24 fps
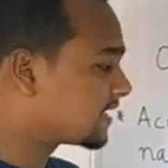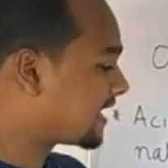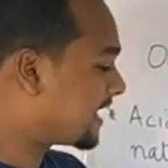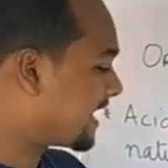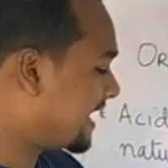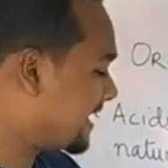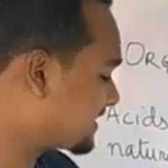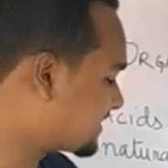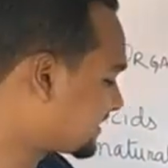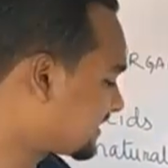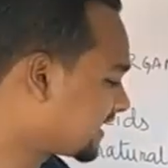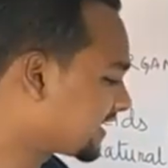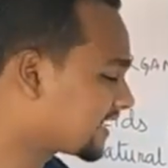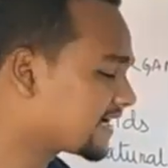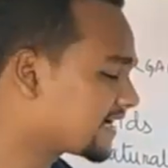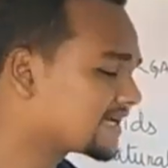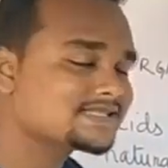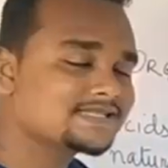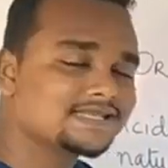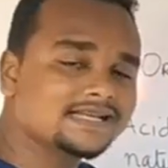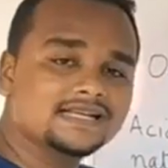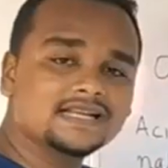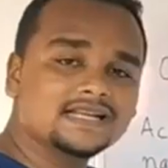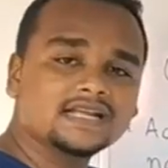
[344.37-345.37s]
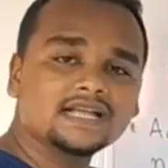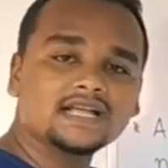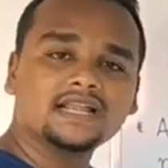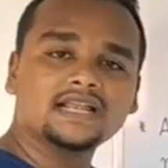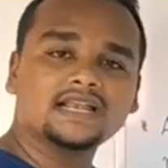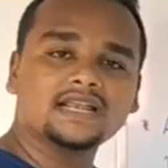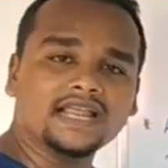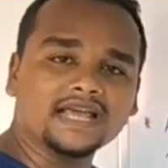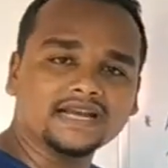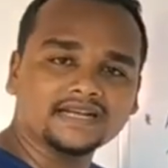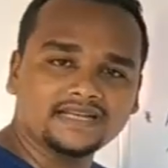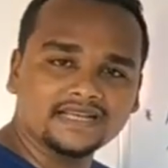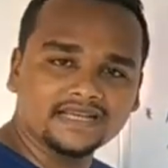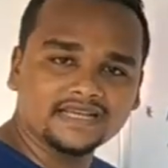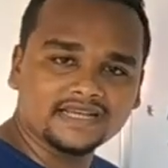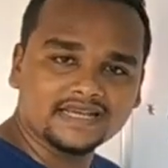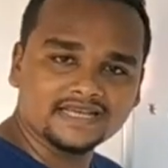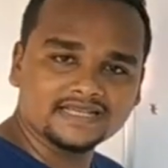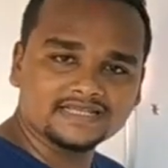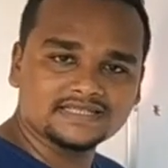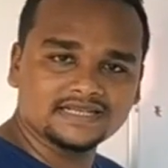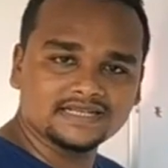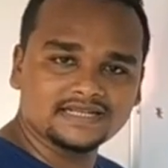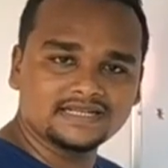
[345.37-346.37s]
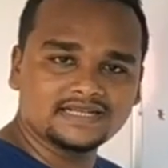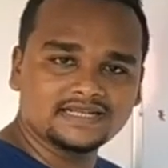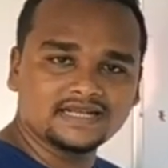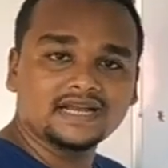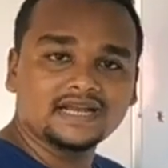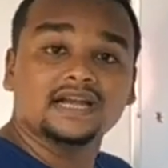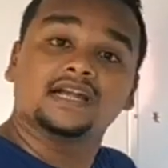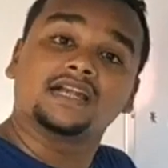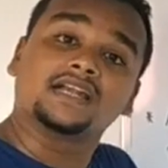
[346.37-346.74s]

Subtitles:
acetic acid, lactic acid,